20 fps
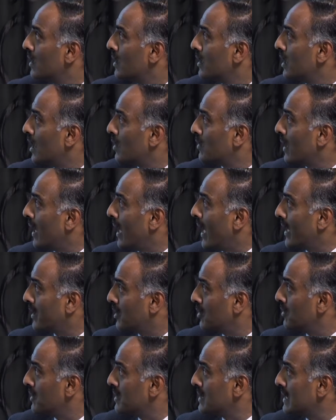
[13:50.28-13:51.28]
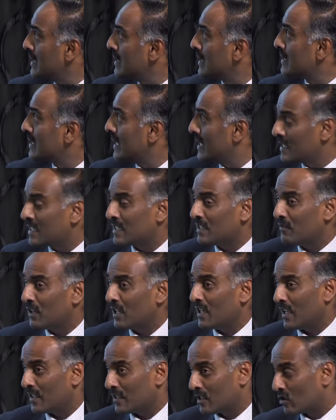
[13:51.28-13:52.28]
Now the accuracy, the
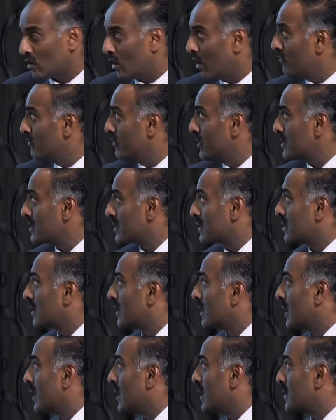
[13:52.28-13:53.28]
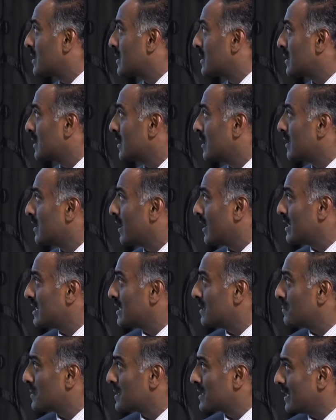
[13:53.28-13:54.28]
sensitivity, as is obvious, is
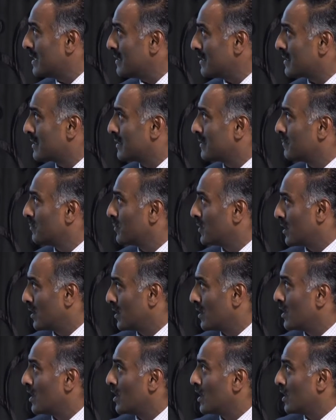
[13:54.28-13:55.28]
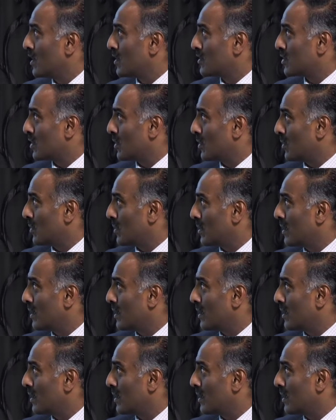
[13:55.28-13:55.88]
90%. So